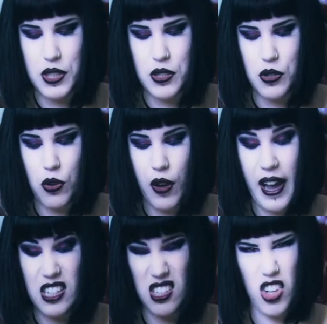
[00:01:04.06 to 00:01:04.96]
store
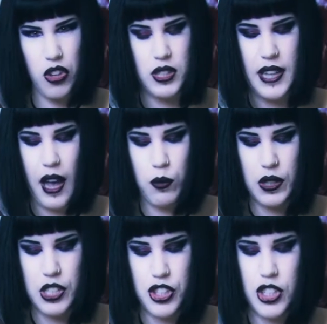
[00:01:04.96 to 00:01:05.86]
and just go to town
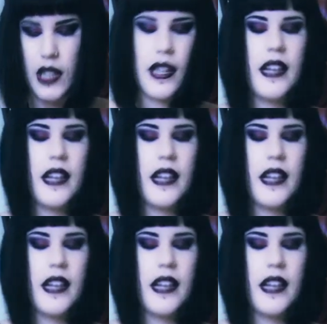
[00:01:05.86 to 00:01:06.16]
with this shit.